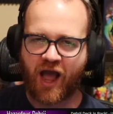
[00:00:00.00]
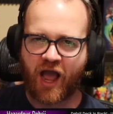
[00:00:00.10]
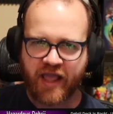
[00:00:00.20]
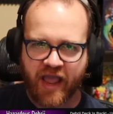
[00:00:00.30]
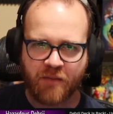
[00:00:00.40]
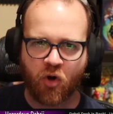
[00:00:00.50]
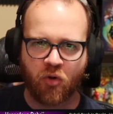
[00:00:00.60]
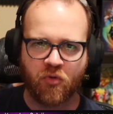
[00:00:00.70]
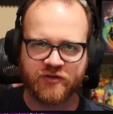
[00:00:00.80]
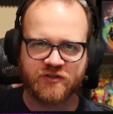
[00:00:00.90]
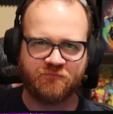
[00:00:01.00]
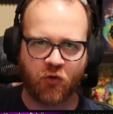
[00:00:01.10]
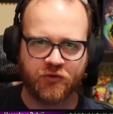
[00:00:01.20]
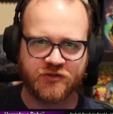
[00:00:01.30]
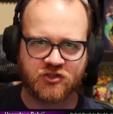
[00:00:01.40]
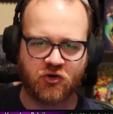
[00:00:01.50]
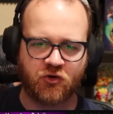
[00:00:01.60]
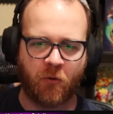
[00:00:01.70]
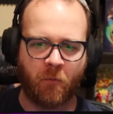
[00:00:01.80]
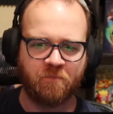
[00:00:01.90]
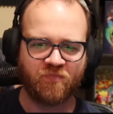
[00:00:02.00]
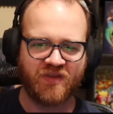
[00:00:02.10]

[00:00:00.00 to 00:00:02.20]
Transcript: I came almost full circle.